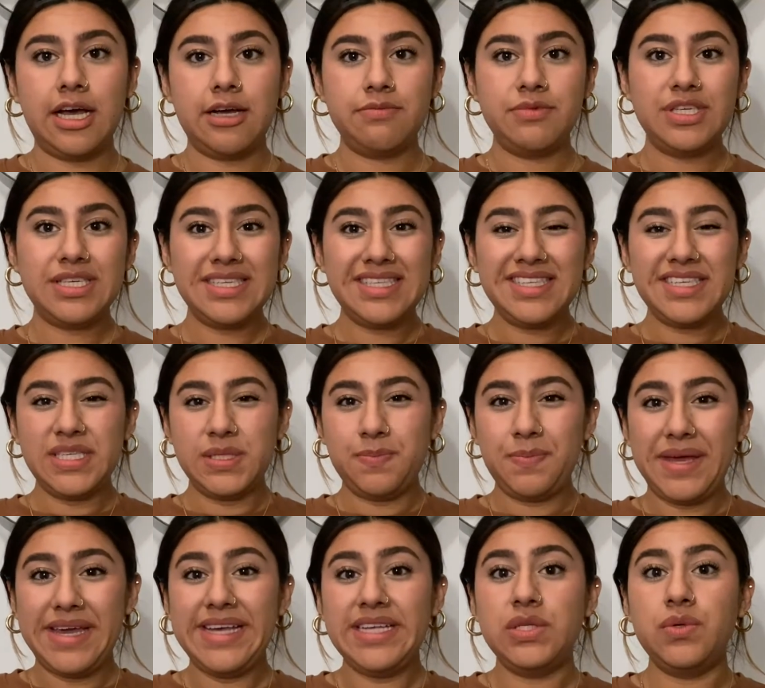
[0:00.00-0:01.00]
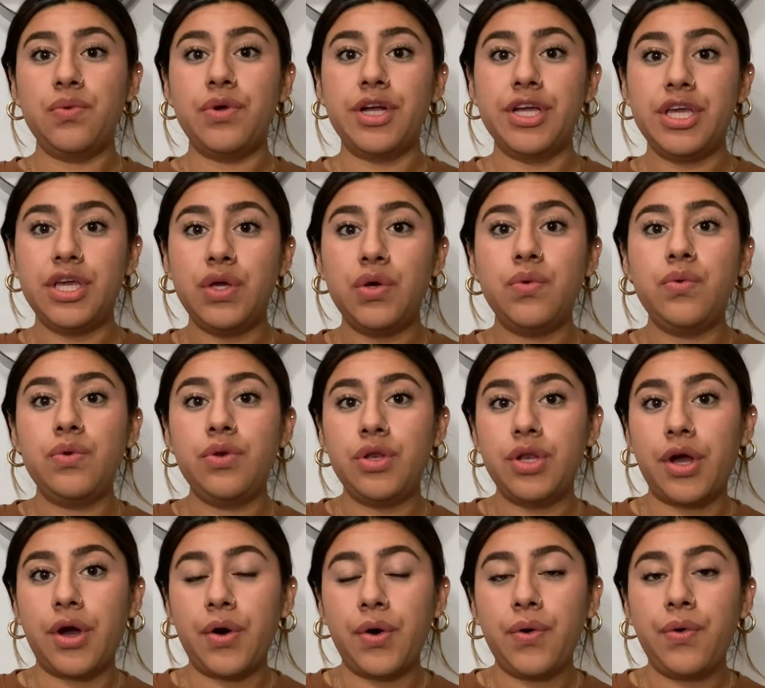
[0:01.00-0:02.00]
Just a space where you
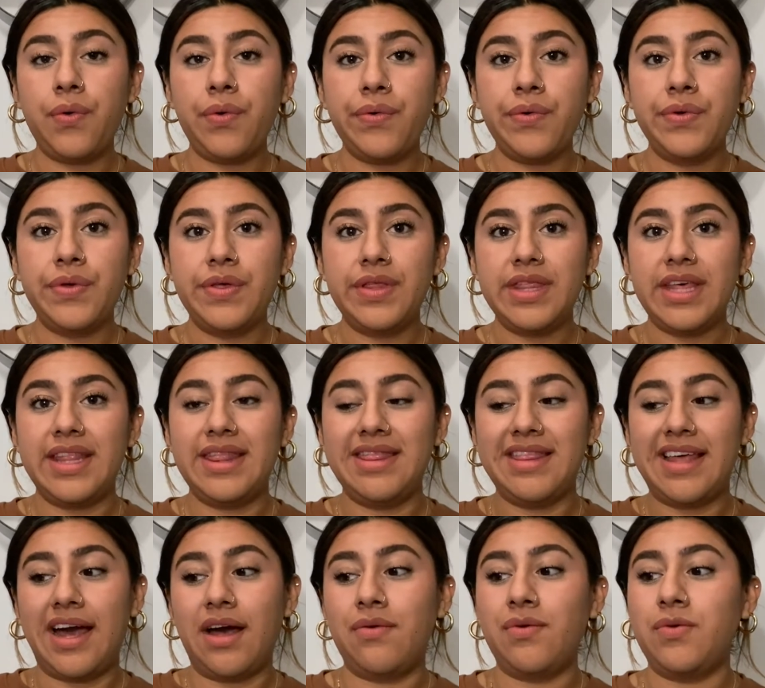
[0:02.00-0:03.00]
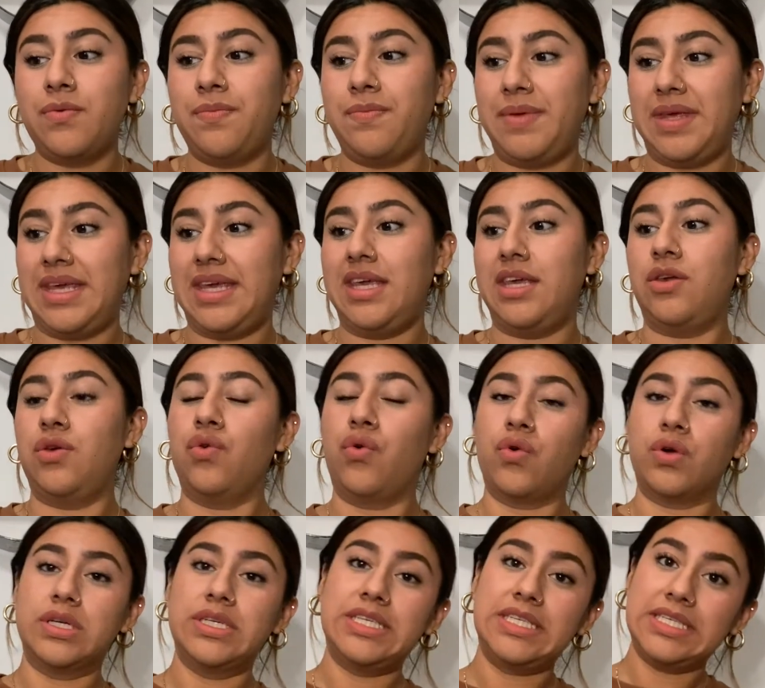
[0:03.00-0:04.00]
know that that will be
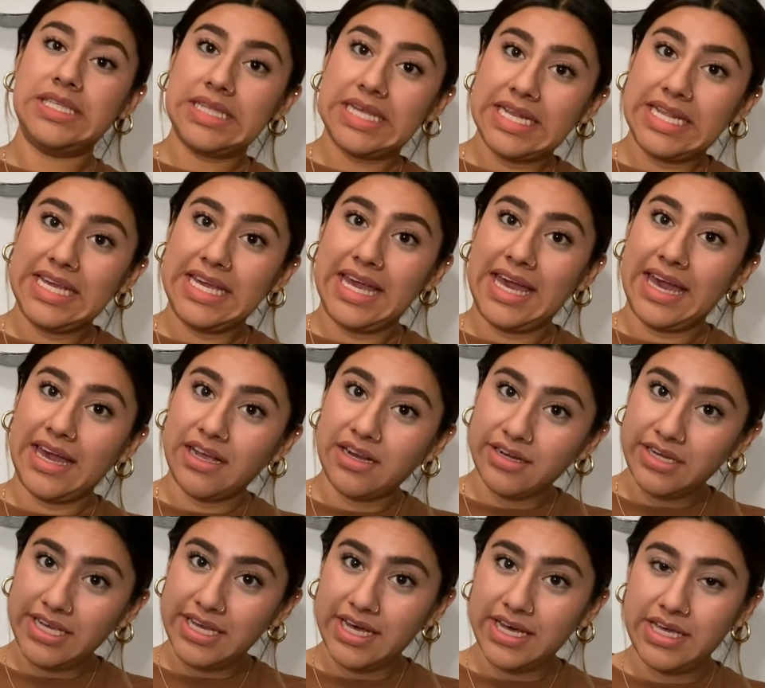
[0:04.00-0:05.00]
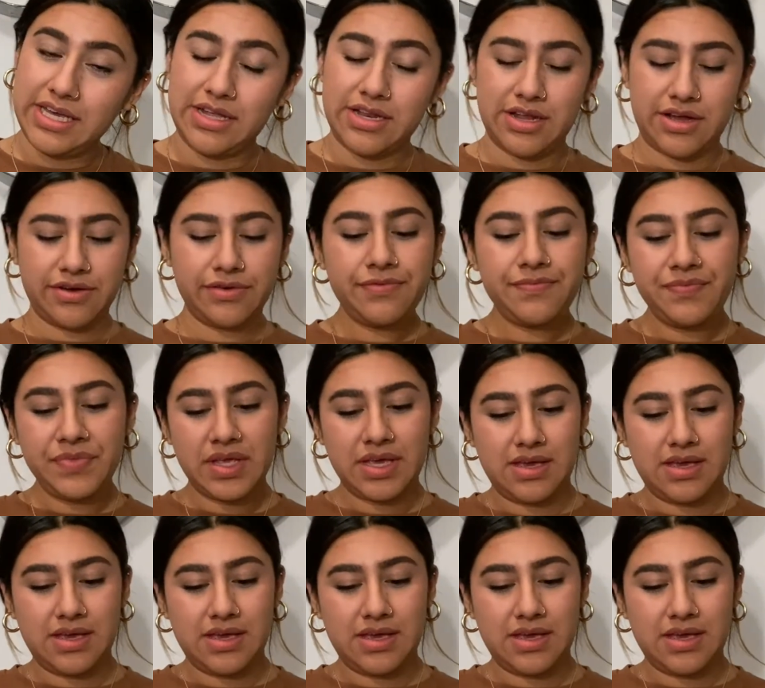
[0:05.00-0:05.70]
your study area, you know?